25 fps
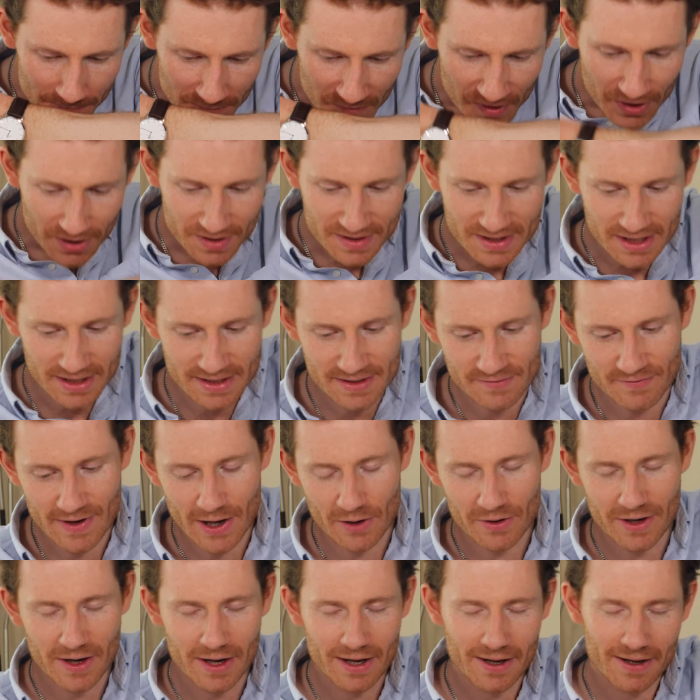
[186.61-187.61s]
Because it's
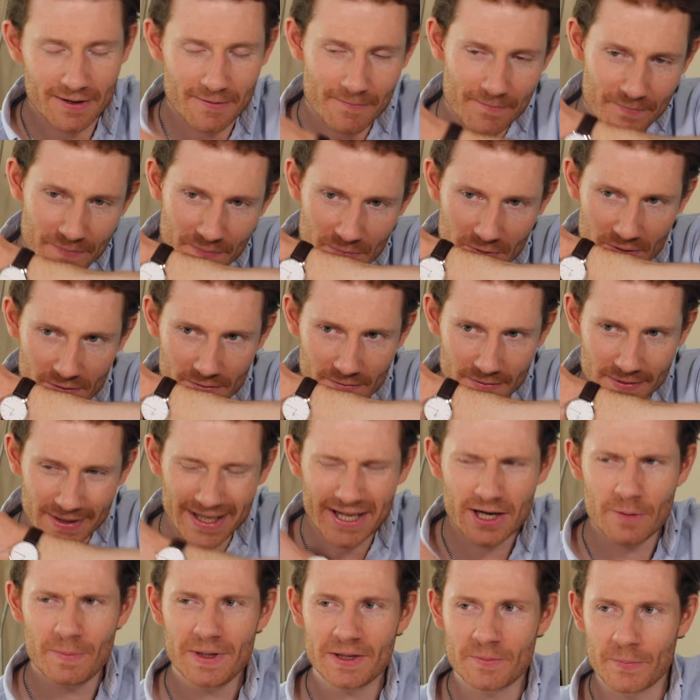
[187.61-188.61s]
very
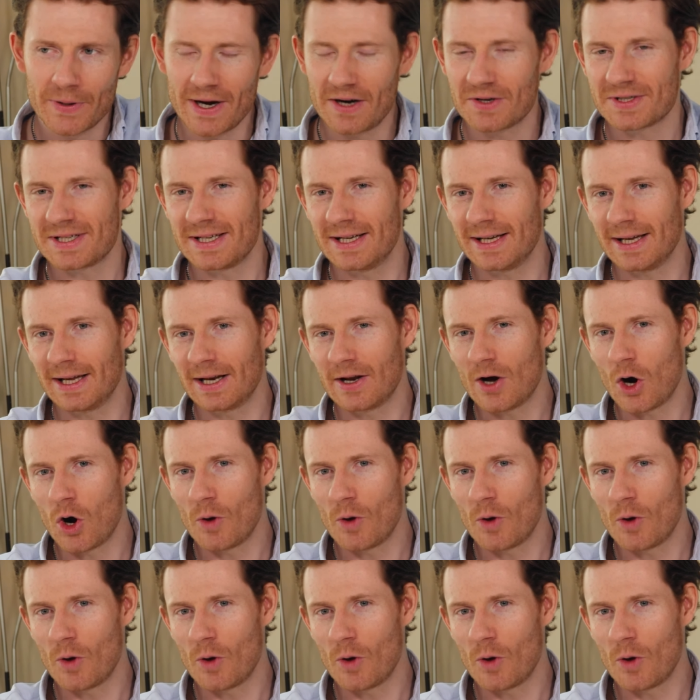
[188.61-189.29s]
little bit piercing in the